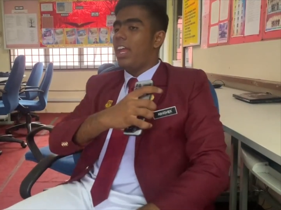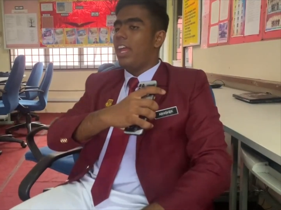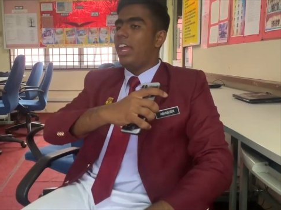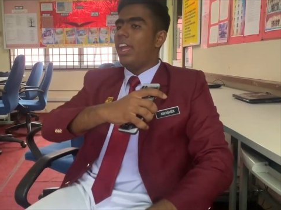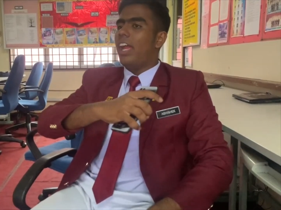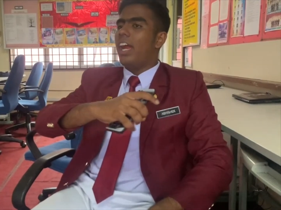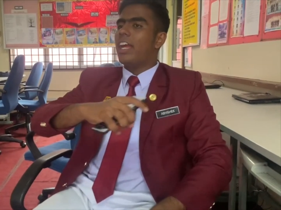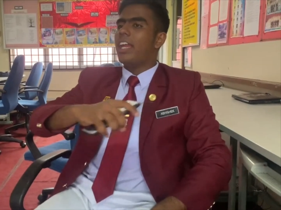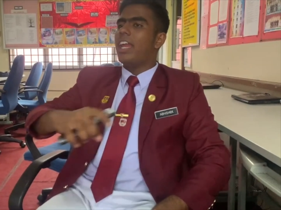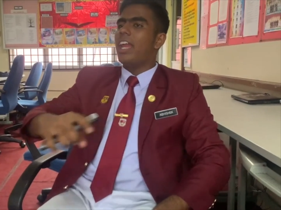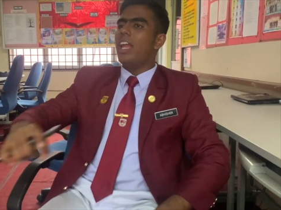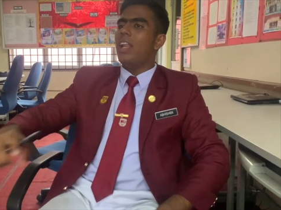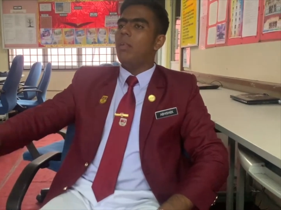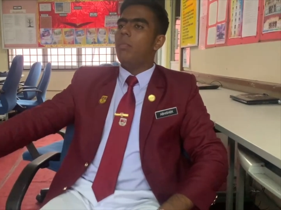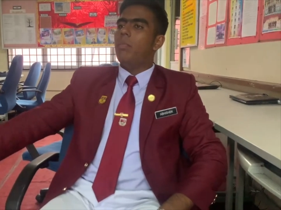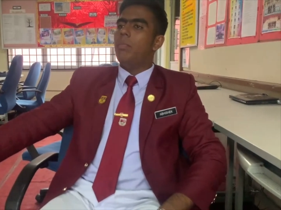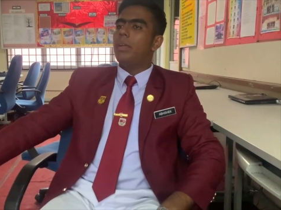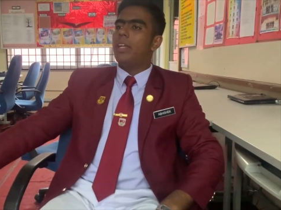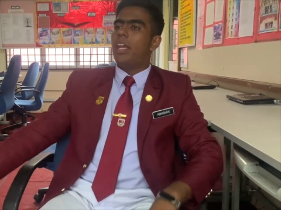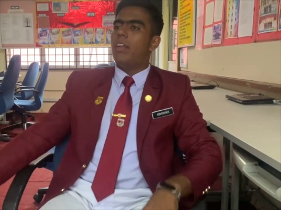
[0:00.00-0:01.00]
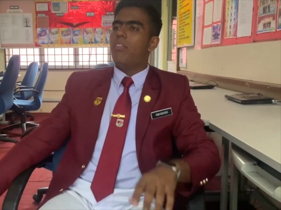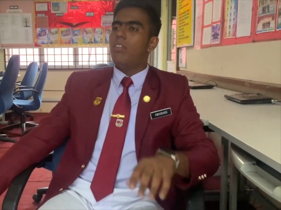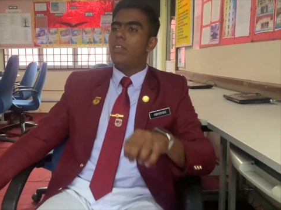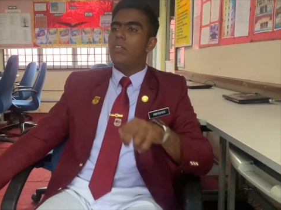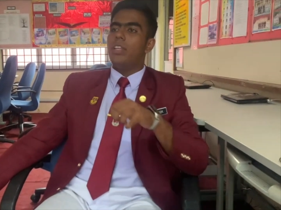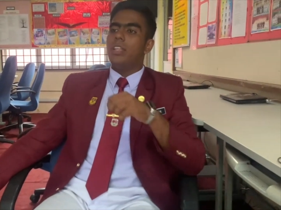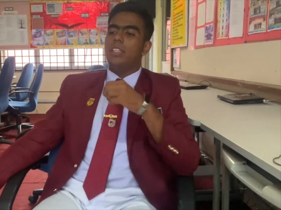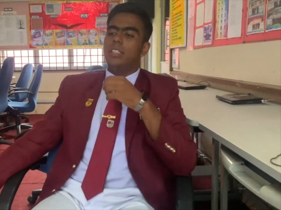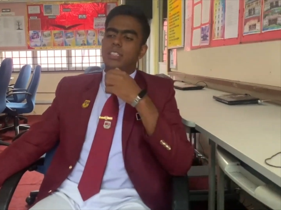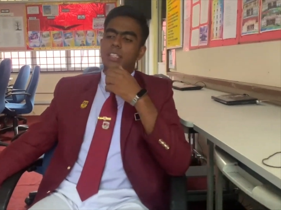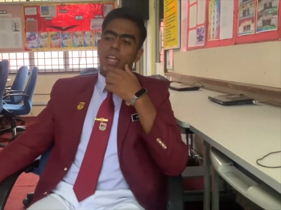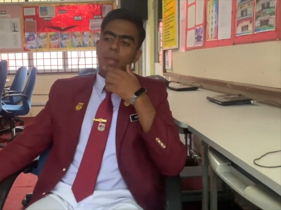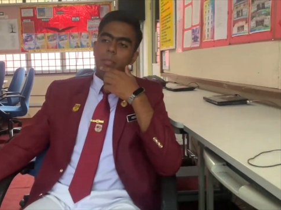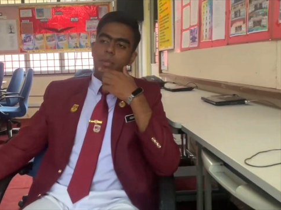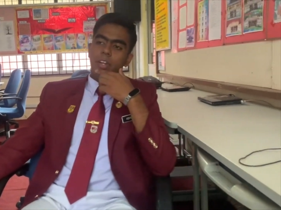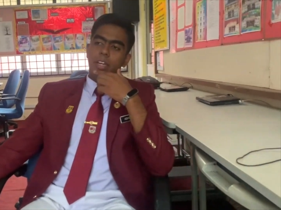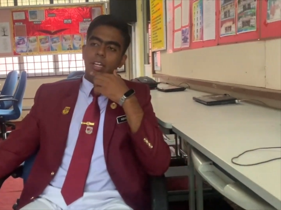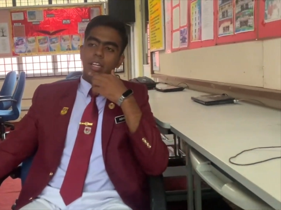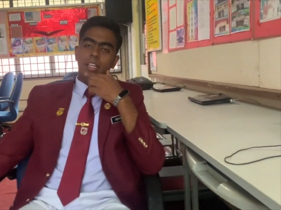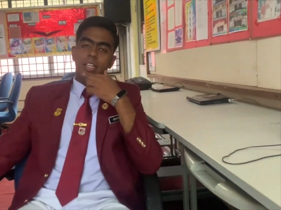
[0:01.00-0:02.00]
Hey Aqil, be careful with this
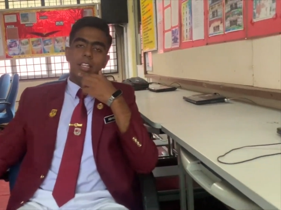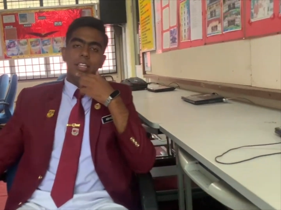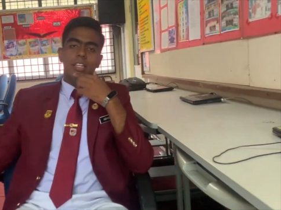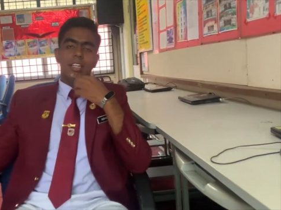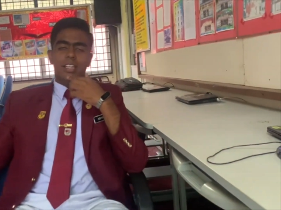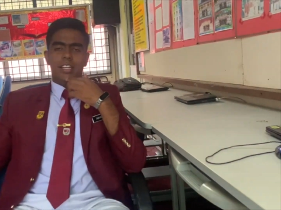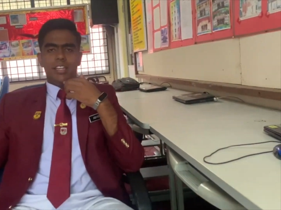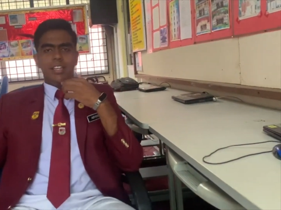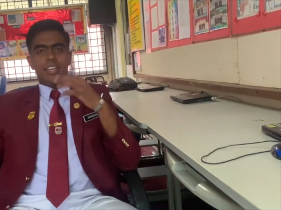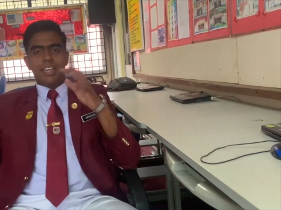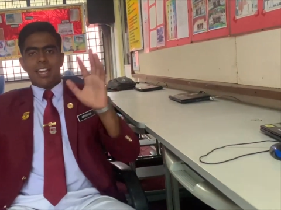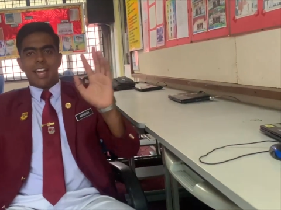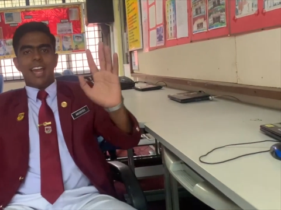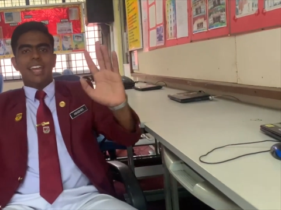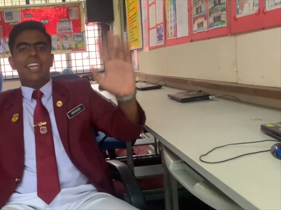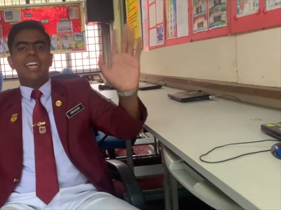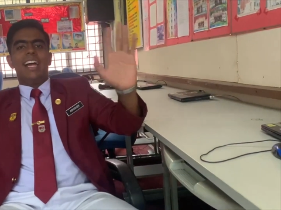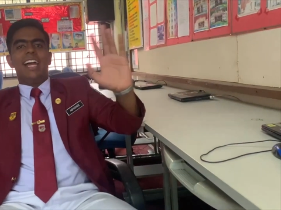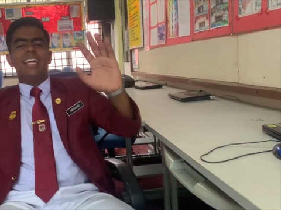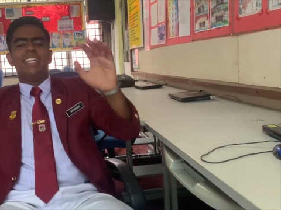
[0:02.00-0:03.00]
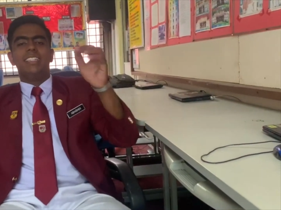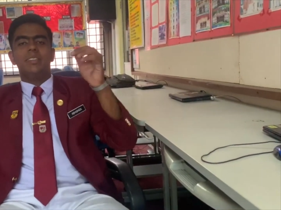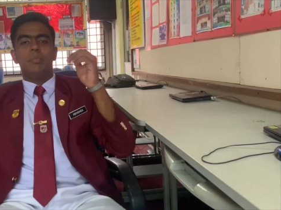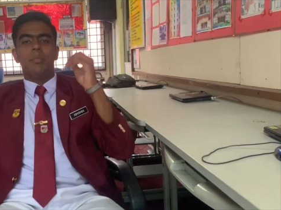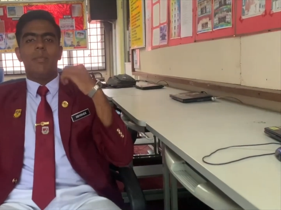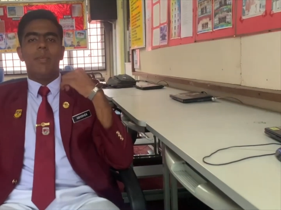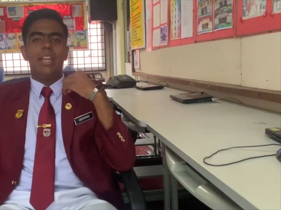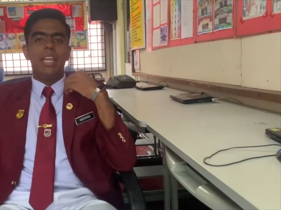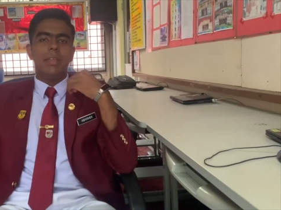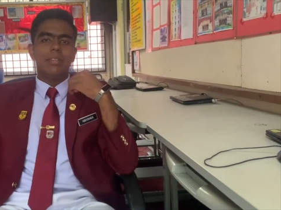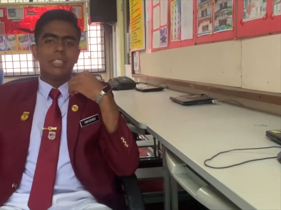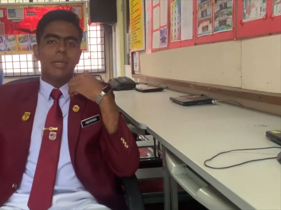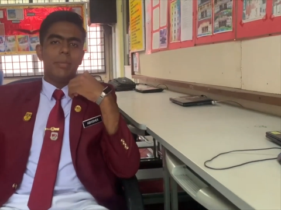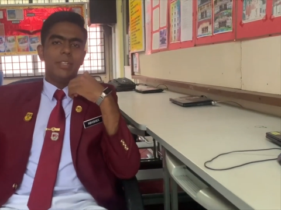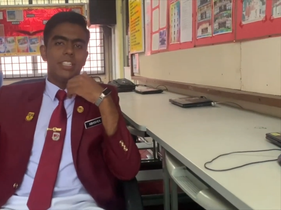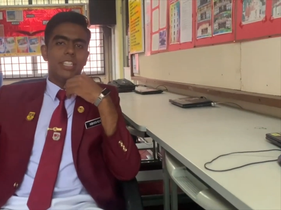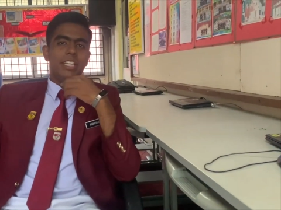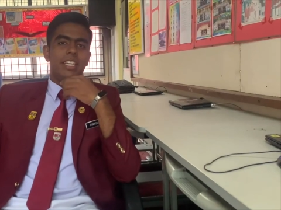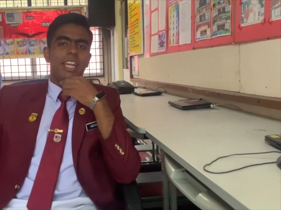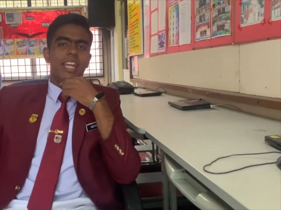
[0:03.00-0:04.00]
camera. Hi guys, my name is
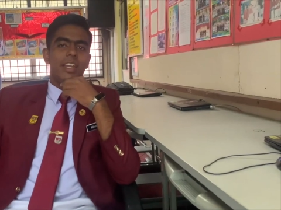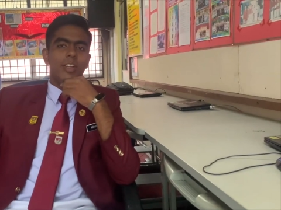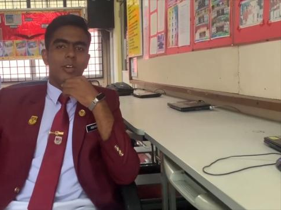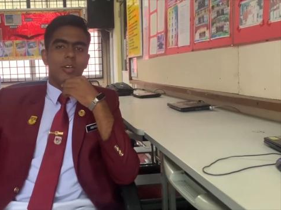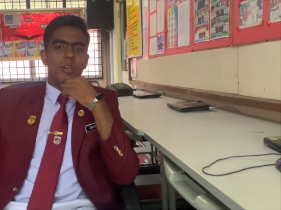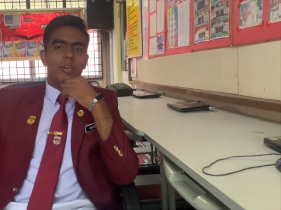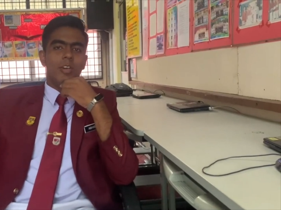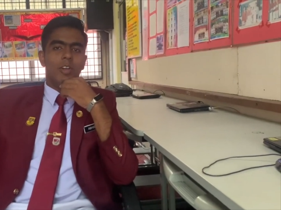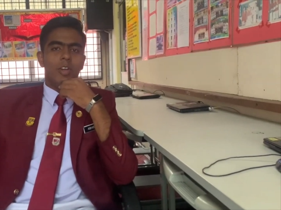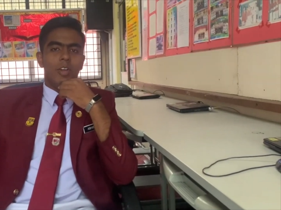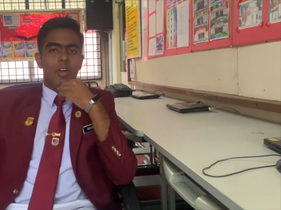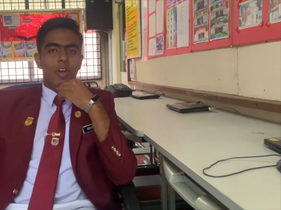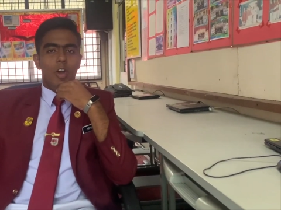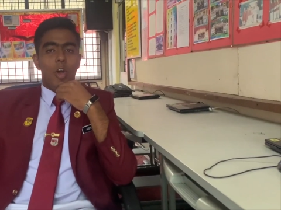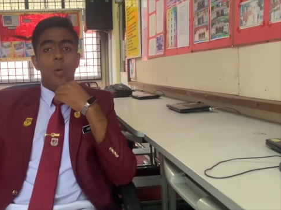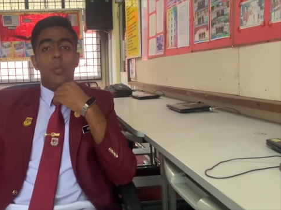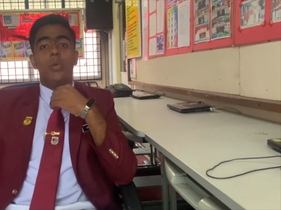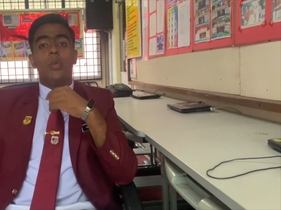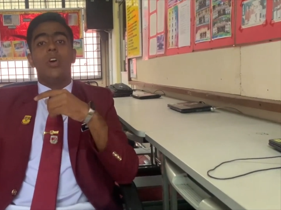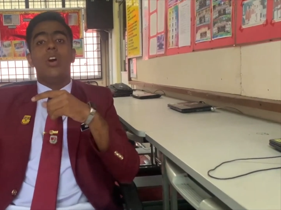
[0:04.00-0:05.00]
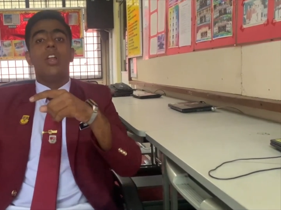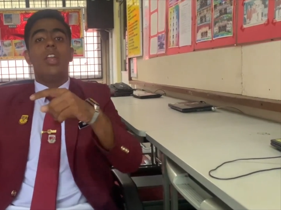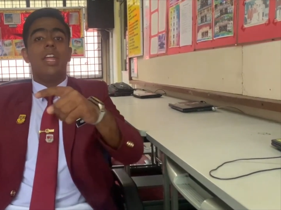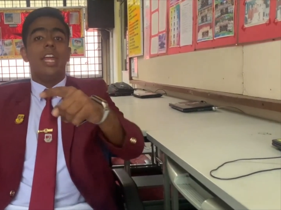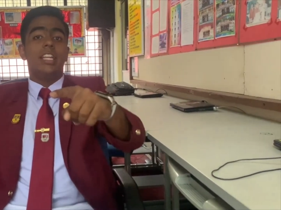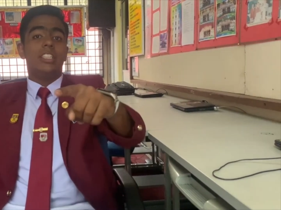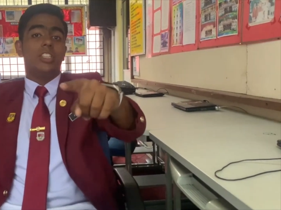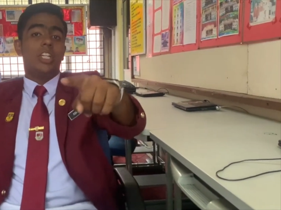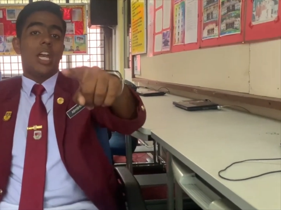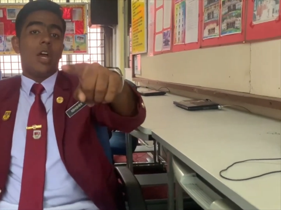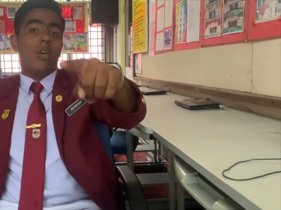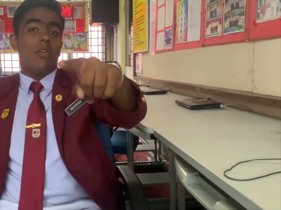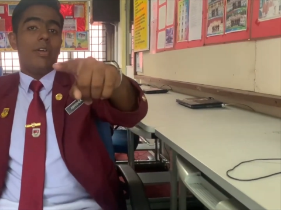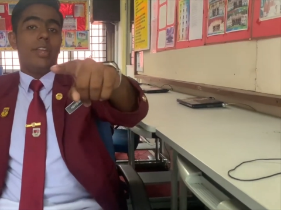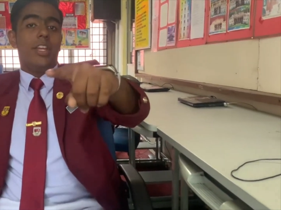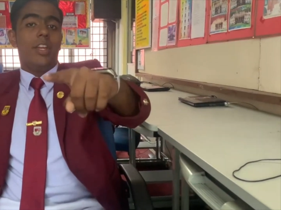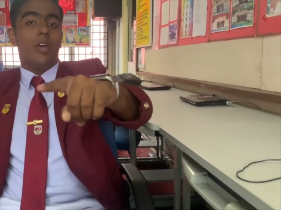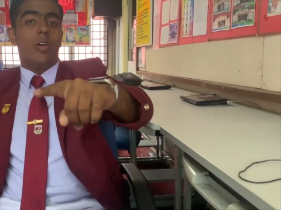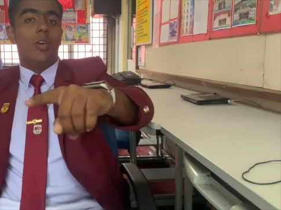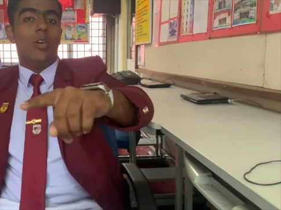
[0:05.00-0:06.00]
Abhishek, Naidu. Hope you all enjoy our
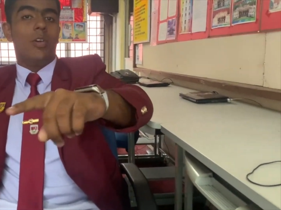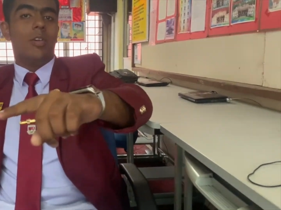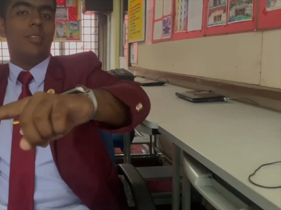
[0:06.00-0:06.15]
video.